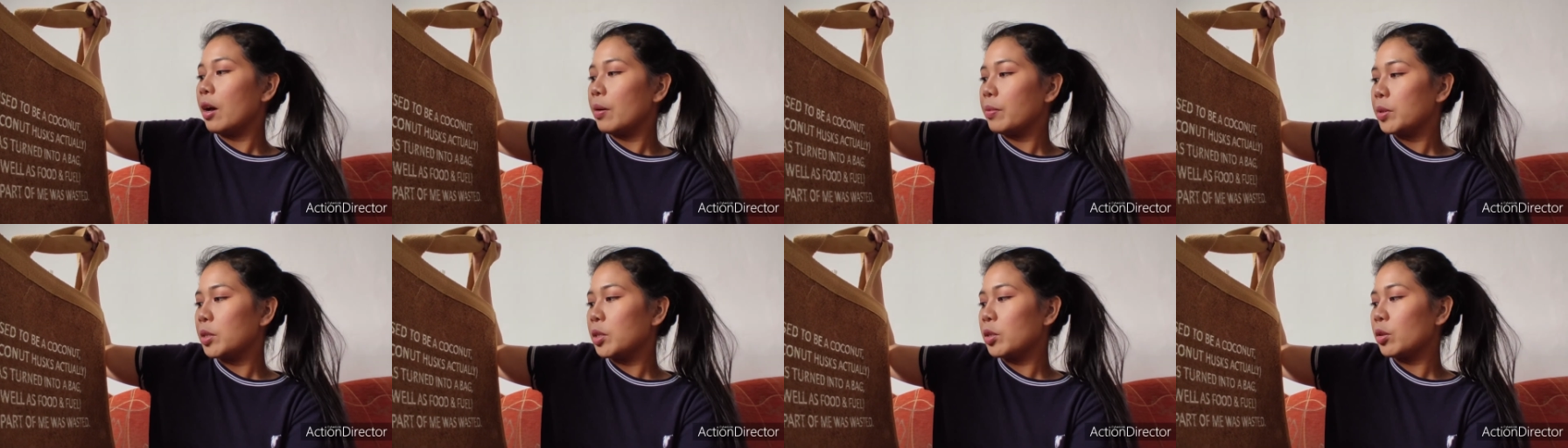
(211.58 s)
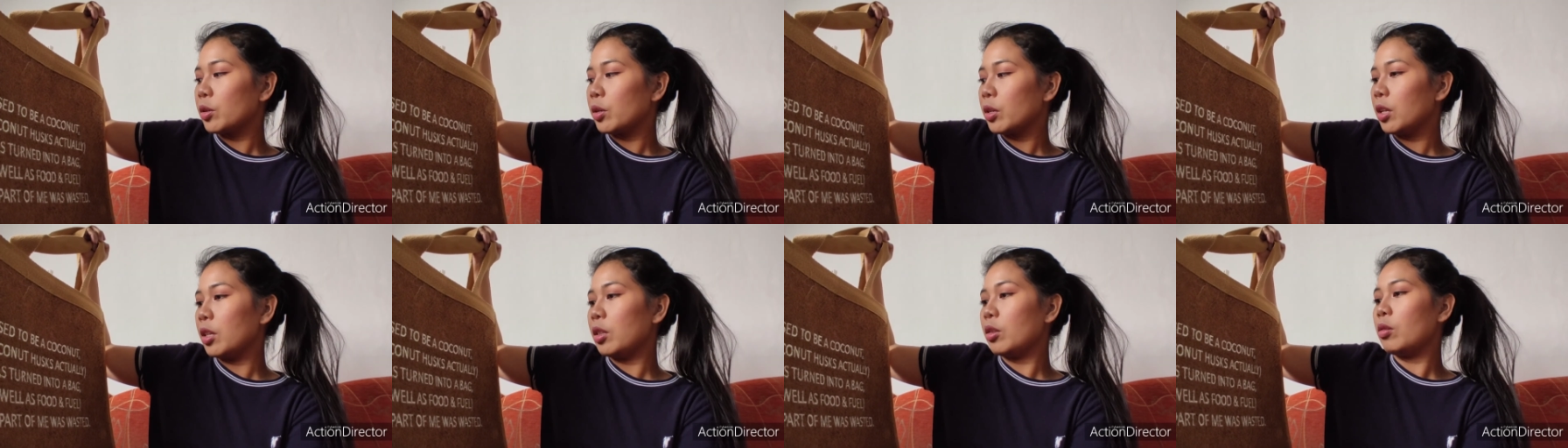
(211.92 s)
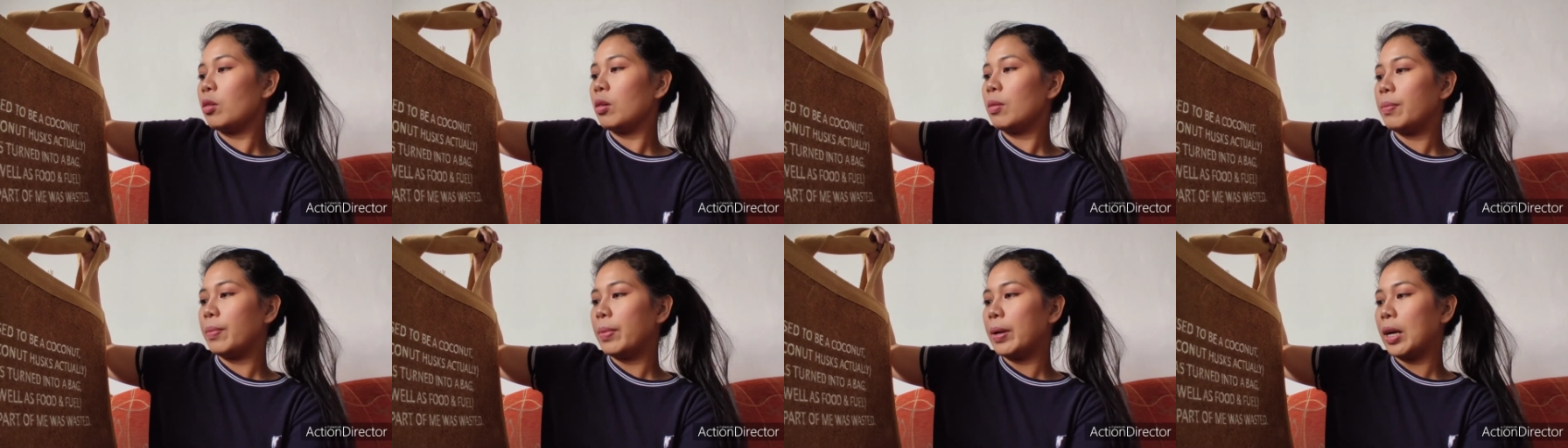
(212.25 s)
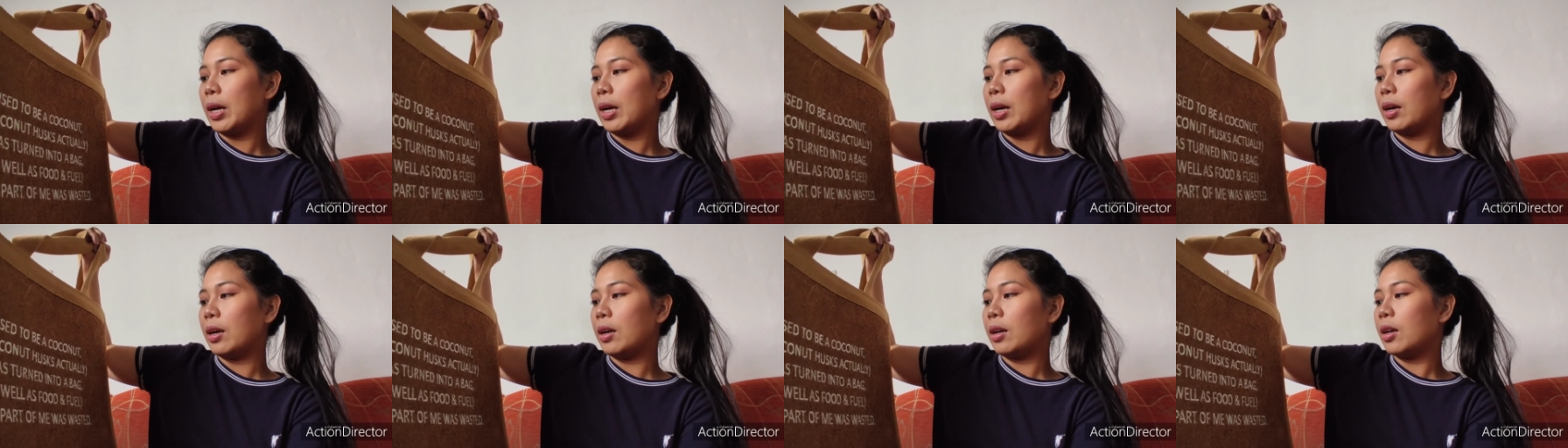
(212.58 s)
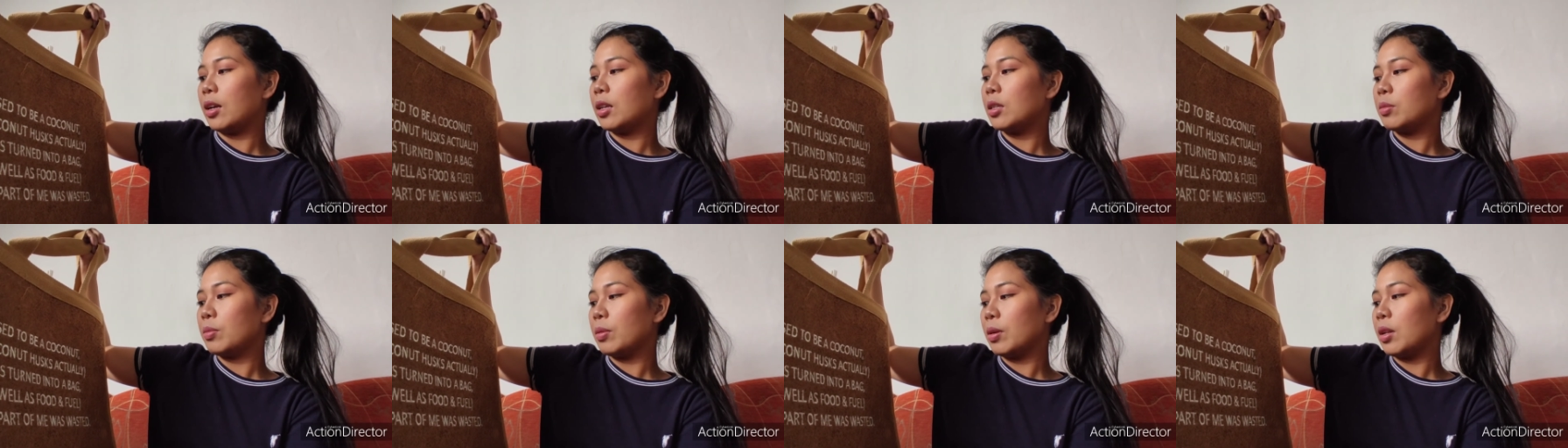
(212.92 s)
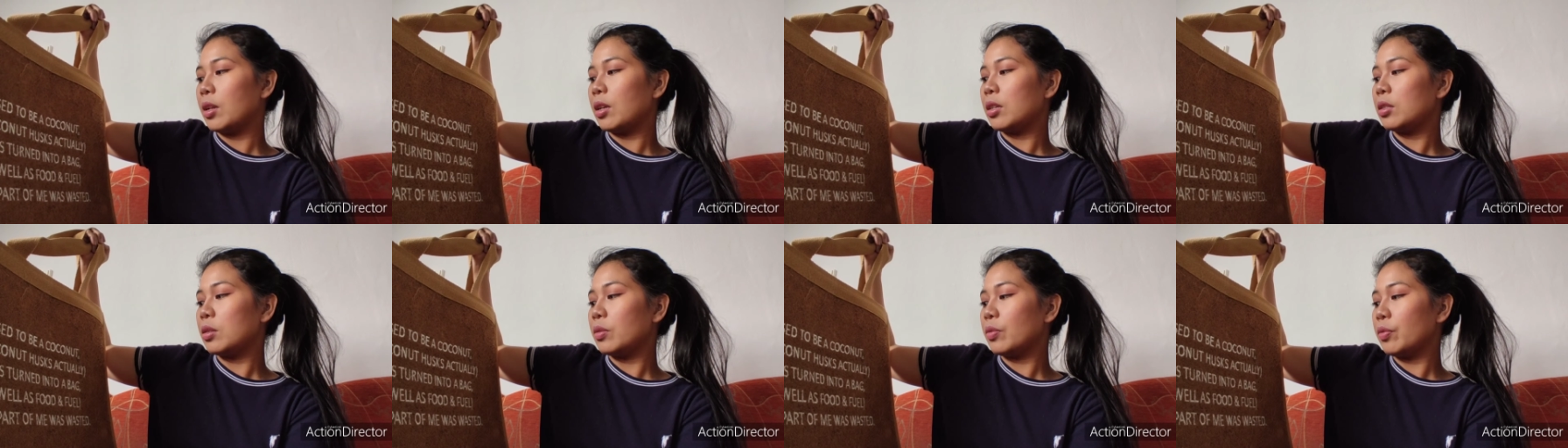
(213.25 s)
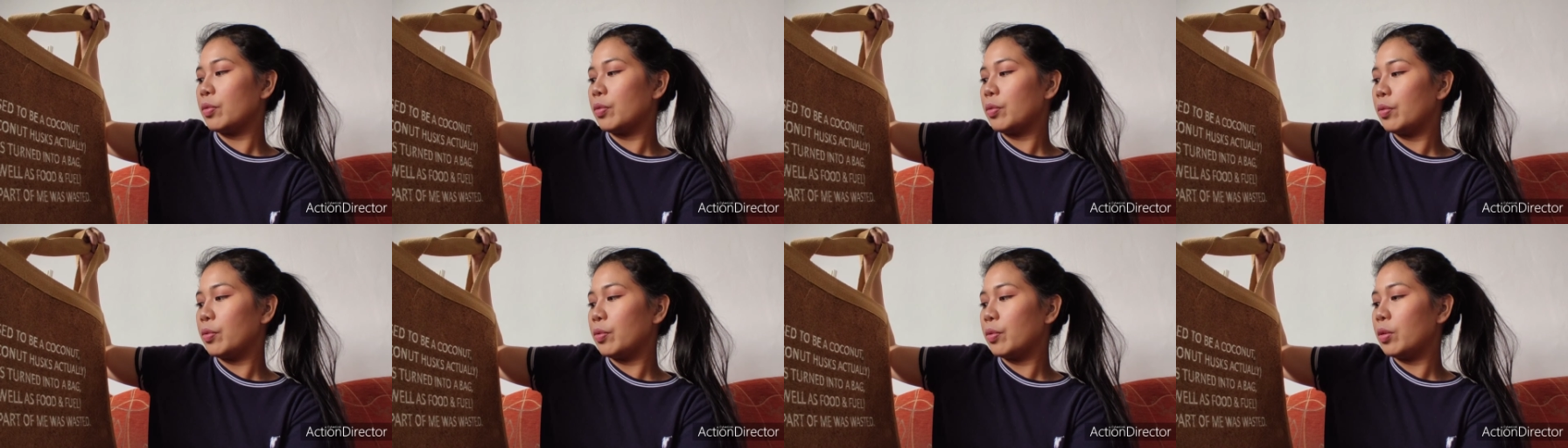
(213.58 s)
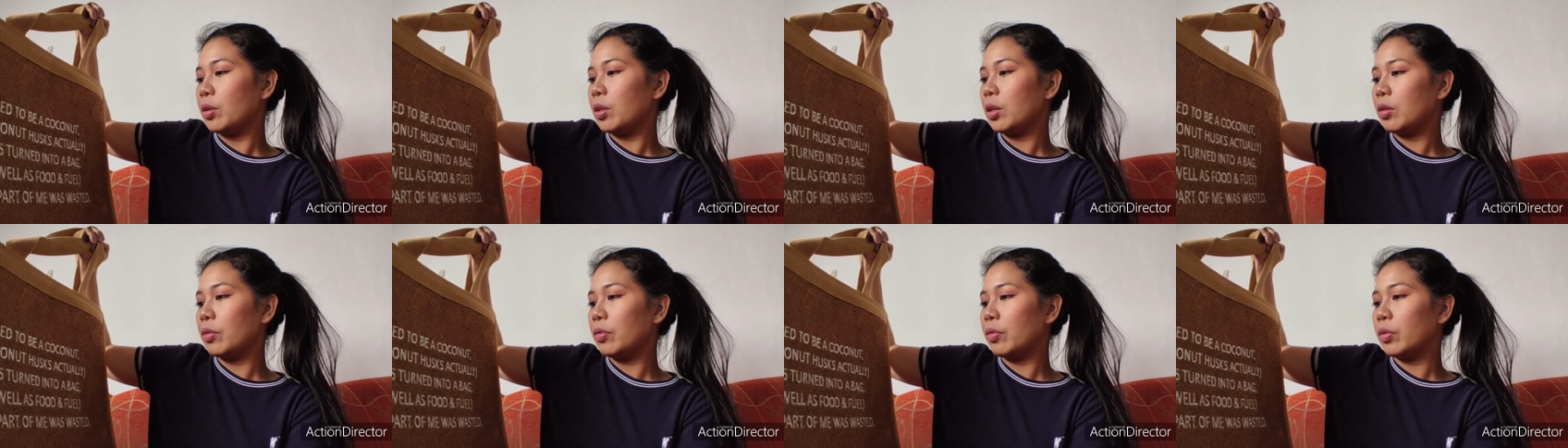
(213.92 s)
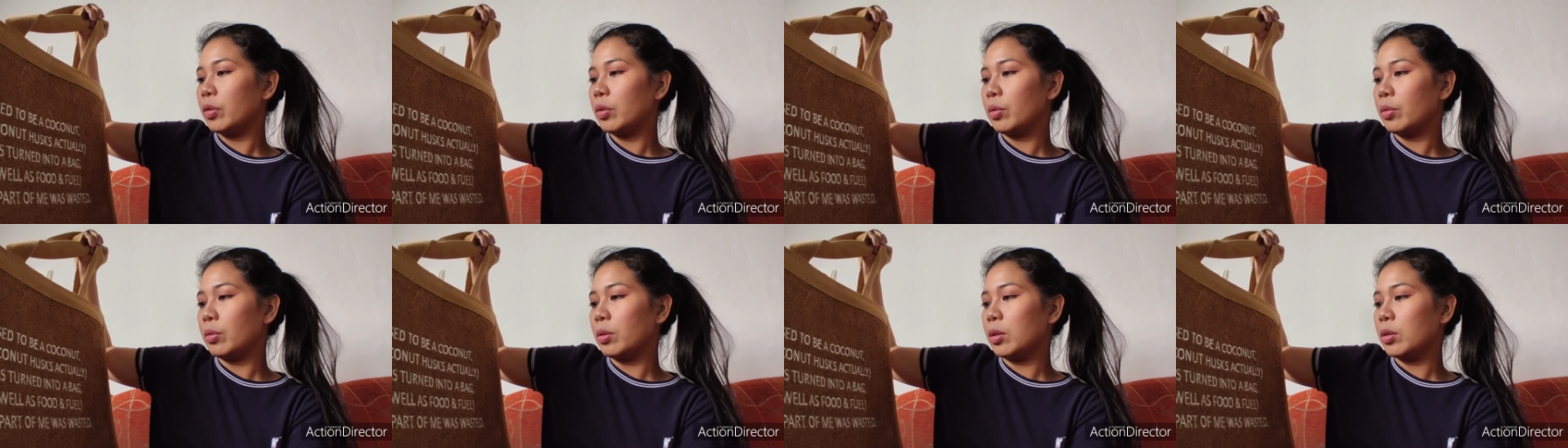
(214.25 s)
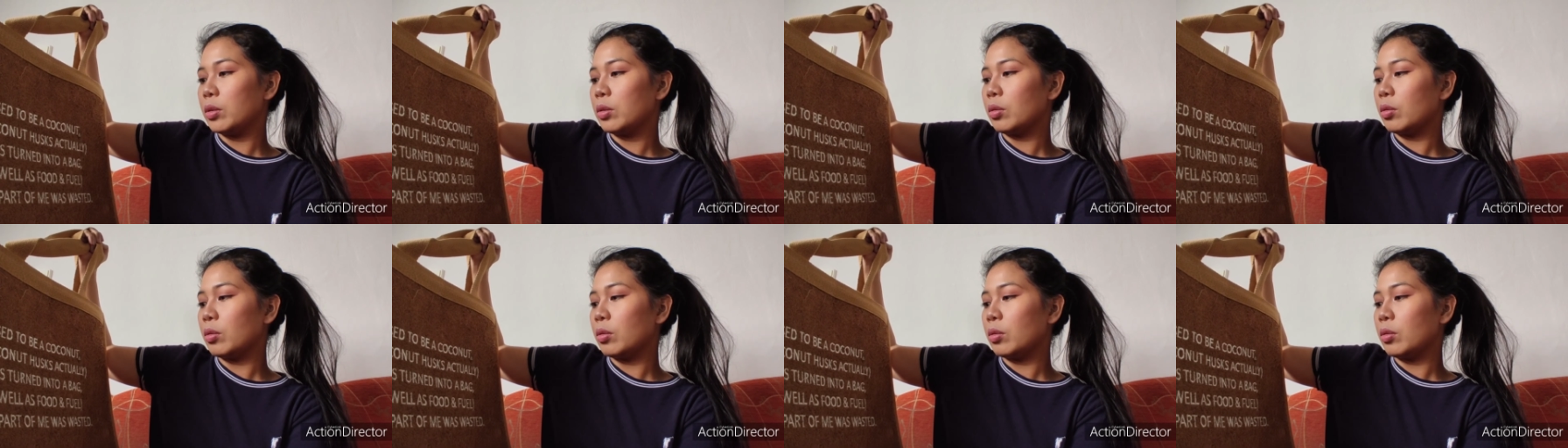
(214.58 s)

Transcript: I was turned into a bag as well as food and fuel,